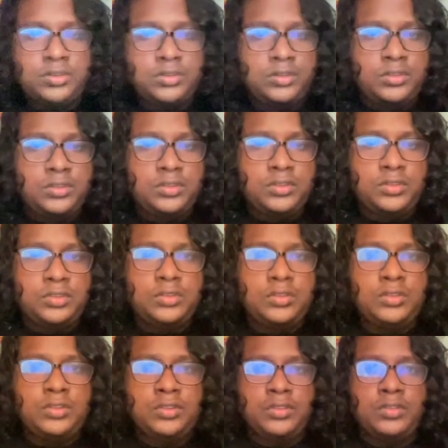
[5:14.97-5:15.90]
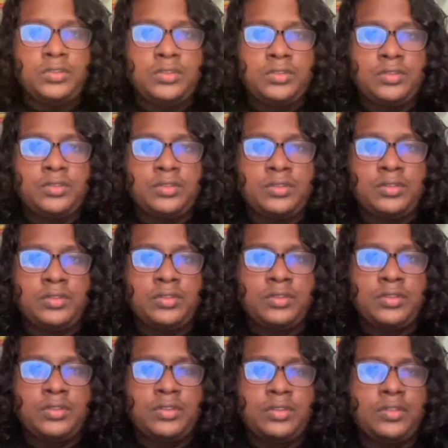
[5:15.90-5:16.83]

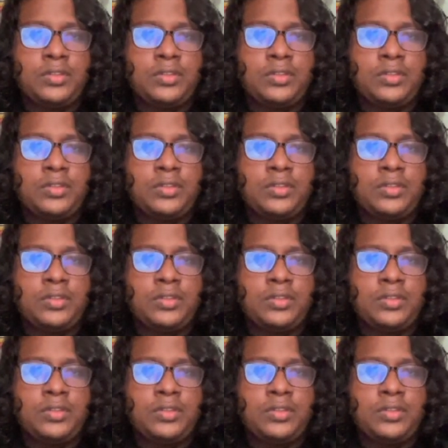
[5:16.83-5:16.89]
[no speech]